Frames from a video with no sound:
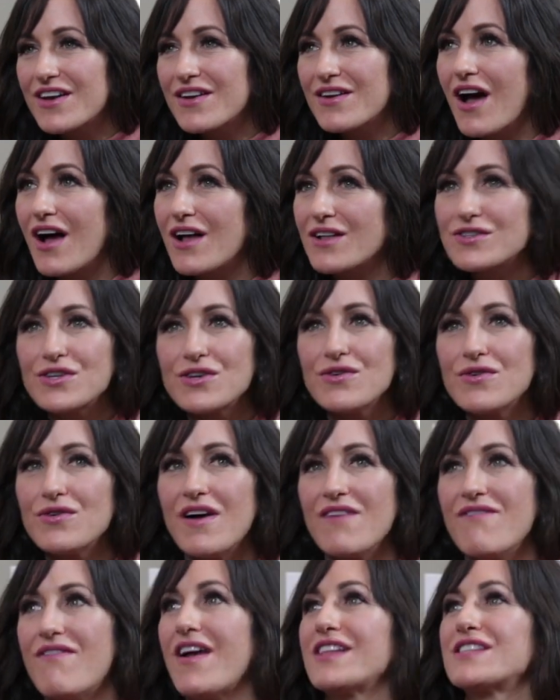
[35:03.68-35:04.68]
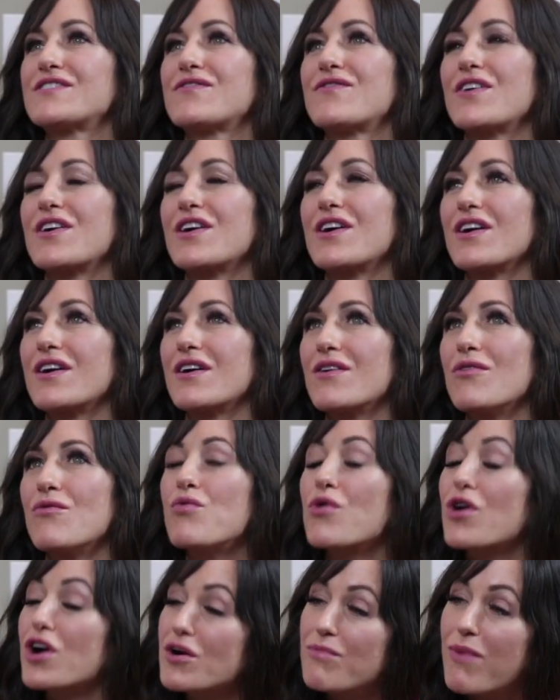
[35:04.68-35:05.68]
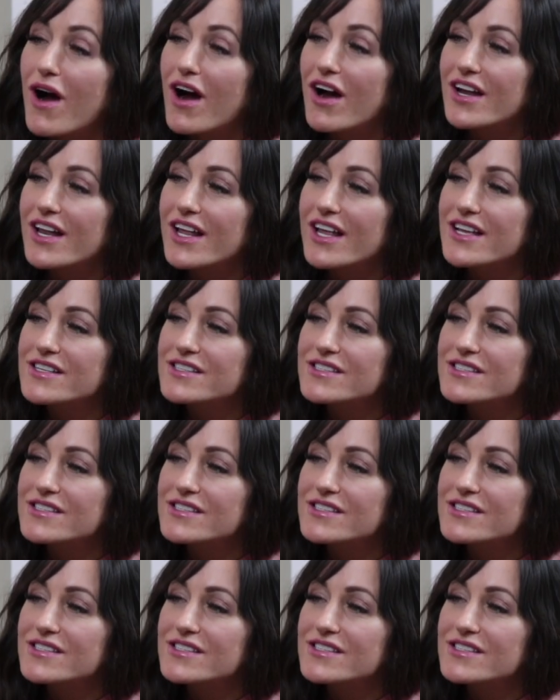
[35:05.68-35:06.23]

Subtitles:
I'll do events for work parties,